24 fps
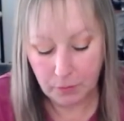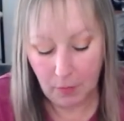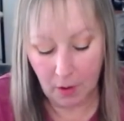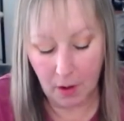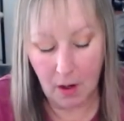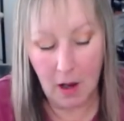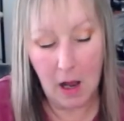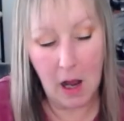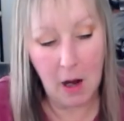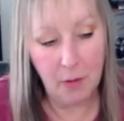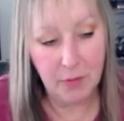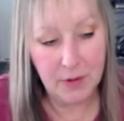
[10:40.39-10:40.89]

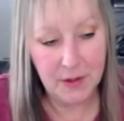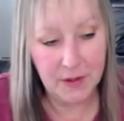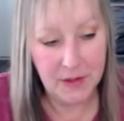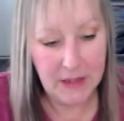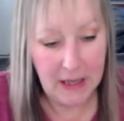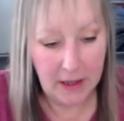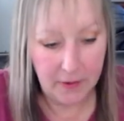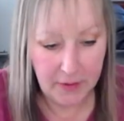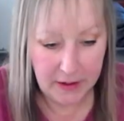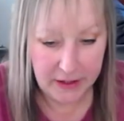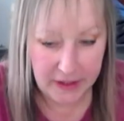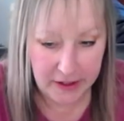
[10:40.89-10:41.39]
I was
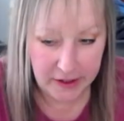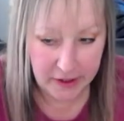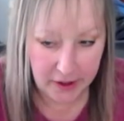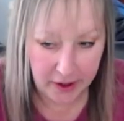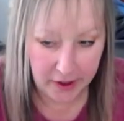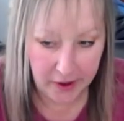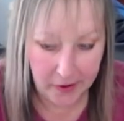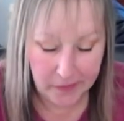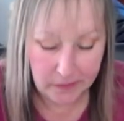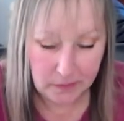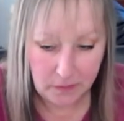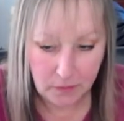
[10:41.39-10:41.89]
down
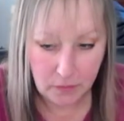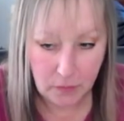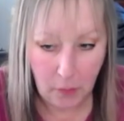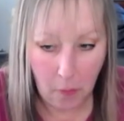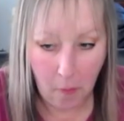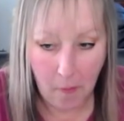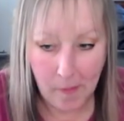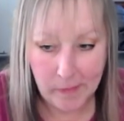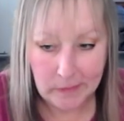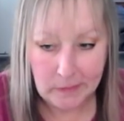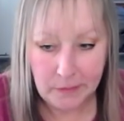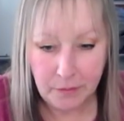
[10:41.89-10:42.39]
here,
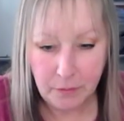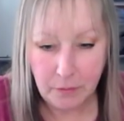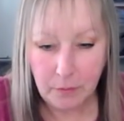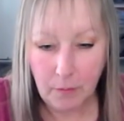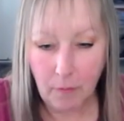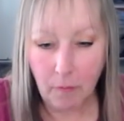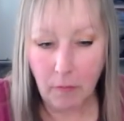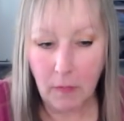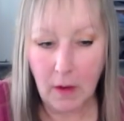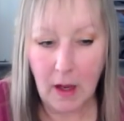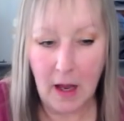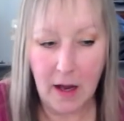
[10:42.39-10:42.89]

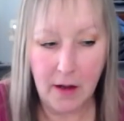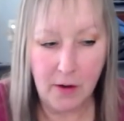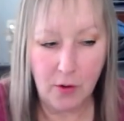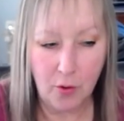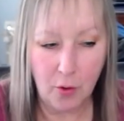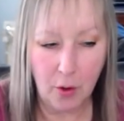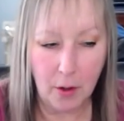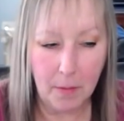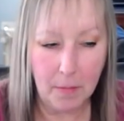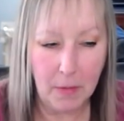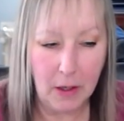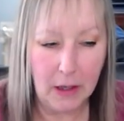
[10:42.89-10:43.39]
and
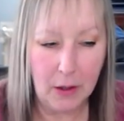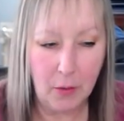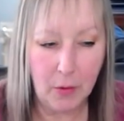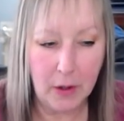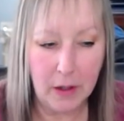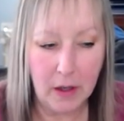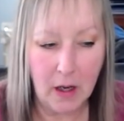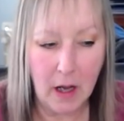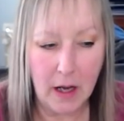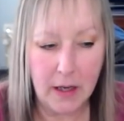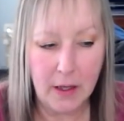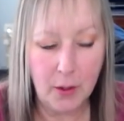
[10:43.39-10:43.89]
normally what
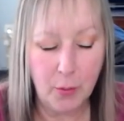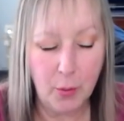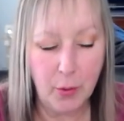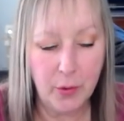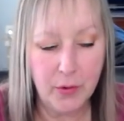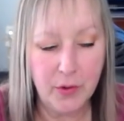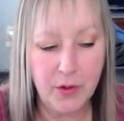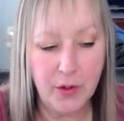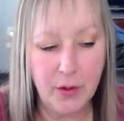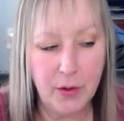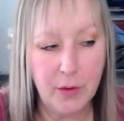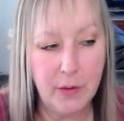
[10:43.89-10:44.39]
Honey will
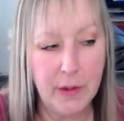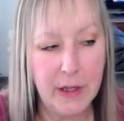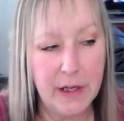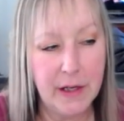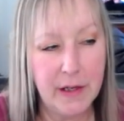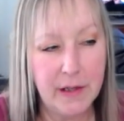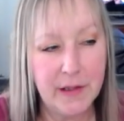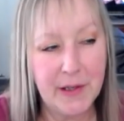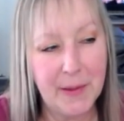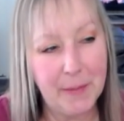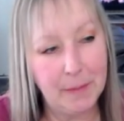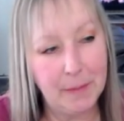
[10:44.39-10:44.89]
do is